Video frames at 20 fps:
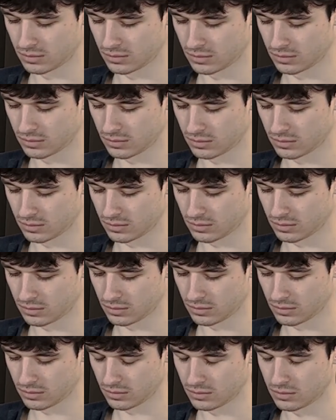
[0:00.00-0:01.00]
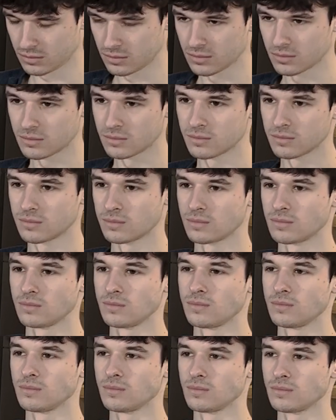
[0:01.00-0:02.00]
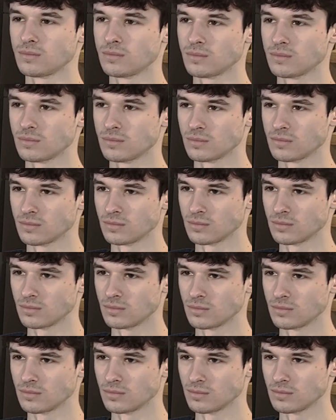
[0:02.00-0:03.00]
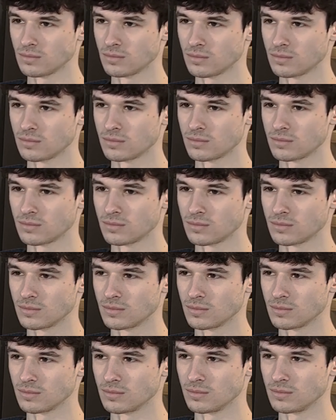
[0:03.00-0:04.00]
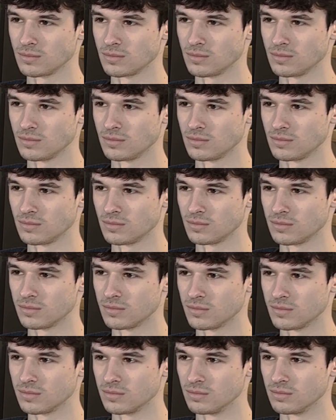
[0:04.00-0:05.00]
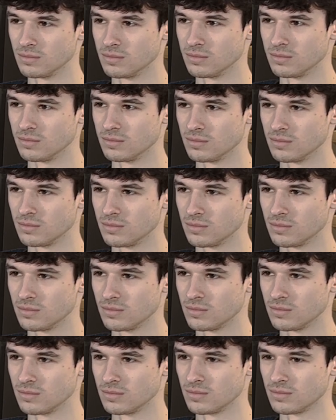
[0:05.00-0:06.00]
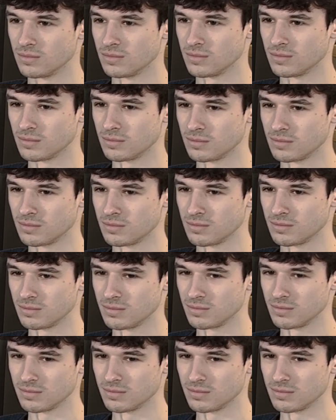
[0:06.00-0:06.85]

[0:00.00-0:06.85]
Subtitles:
The person shown says nothing.